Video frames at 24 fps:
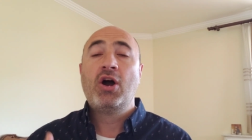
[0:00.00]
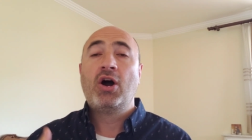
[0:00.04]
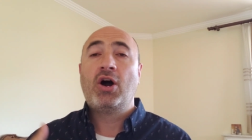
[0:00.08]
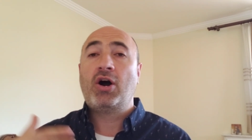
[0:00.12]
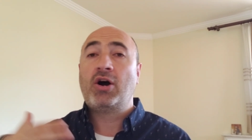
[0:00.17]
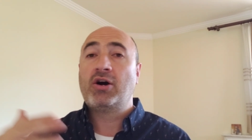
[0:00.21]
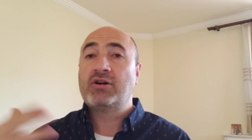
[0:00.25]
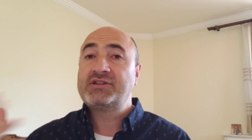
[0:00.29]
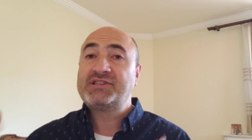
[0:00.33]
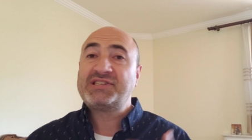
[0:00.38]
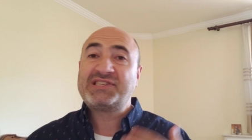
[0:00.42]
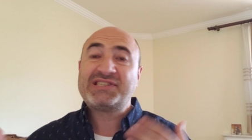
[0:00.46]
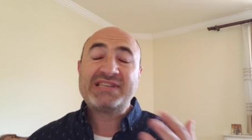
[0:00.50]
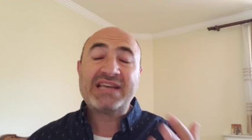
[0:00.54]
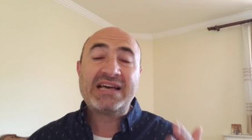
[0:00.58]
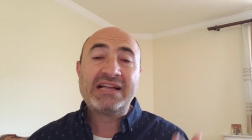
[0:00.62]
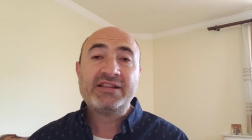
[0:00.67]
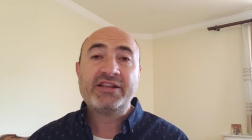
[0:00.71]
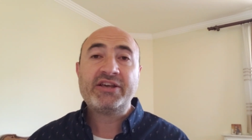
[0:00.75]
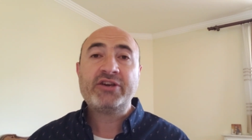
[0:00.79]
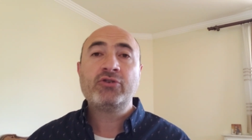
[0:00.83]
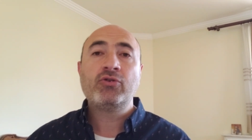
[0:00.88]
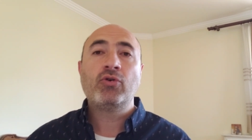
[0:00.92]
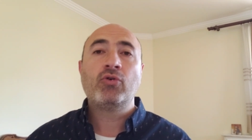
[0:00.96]
are
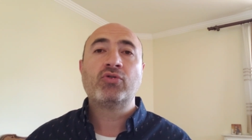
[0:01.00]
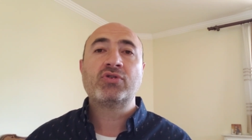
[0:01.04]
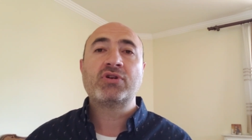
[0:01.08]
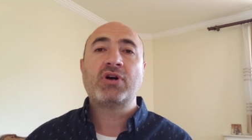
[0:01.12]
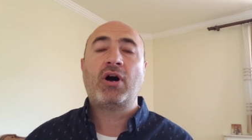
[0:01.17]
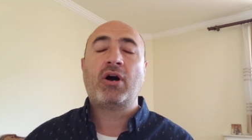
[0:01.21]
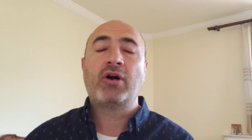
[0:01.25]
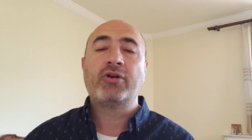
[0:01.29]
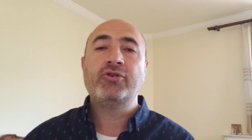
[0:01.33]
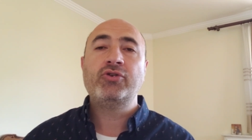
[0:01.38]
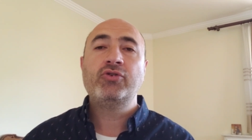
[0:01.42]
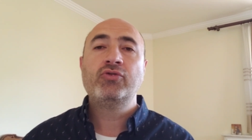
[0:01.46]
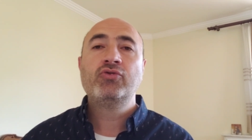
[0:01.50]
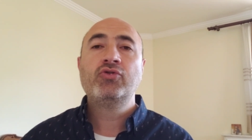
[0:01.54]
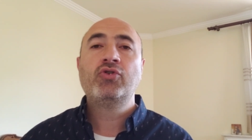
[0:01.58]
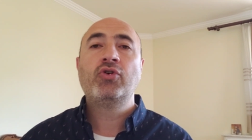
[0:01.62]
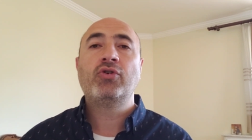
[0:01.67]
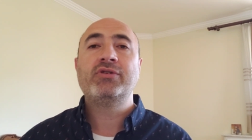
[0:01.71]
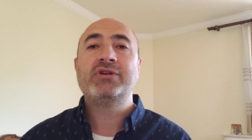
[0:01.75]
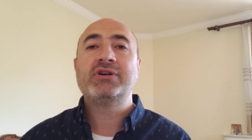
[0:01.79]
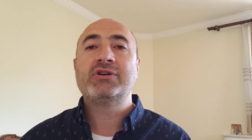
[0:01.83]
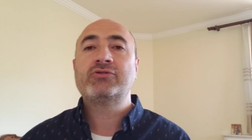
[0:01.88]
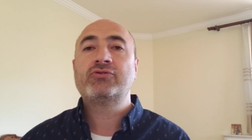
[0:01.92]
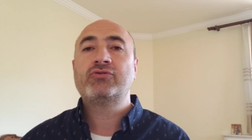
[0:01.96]
selling, or are you
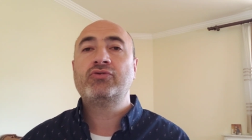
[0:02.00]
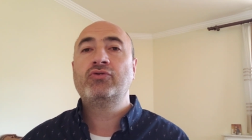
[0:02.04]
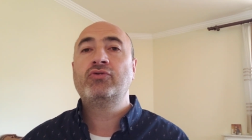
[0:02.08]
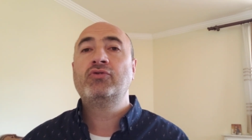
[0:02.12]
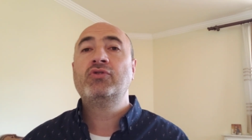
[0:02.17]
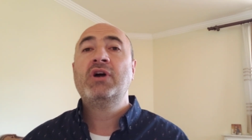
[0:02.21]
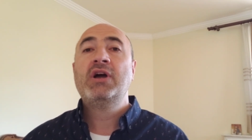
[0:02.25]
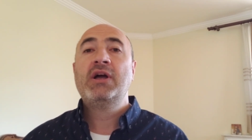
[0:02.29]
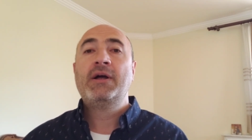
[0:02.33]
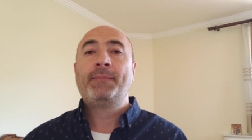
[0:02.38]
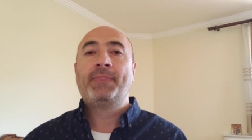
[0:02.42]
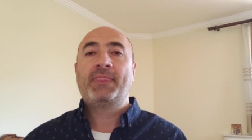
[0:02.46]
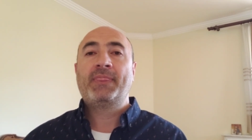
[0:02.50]
going to